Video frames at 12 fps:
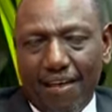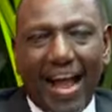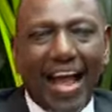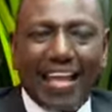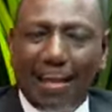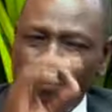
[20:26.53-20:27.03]

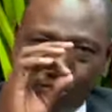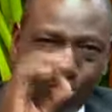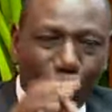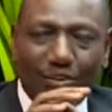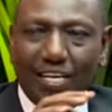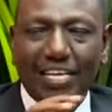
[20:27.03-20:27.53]
I am
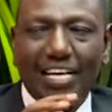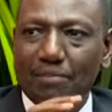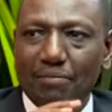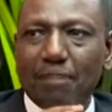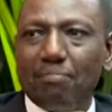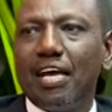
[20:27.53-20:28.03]
so clear in
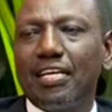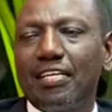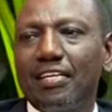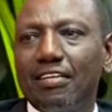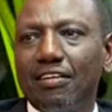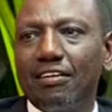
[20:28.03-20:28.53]
my mind
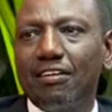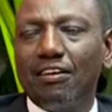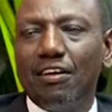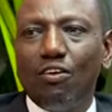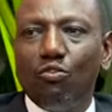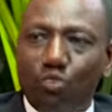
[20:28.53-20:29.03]

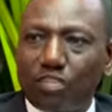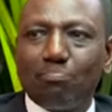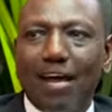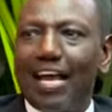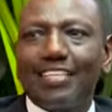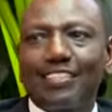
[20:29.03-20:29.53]
what
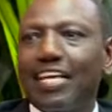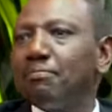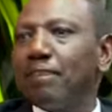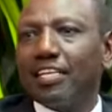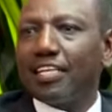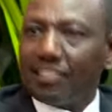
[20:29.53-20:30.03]
my
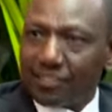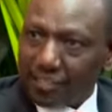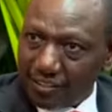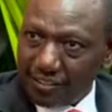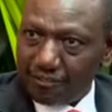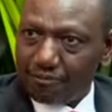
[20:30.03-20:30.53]
assignment is.
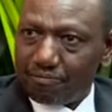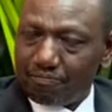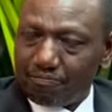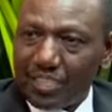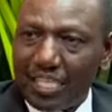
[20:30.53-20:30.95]
Okay.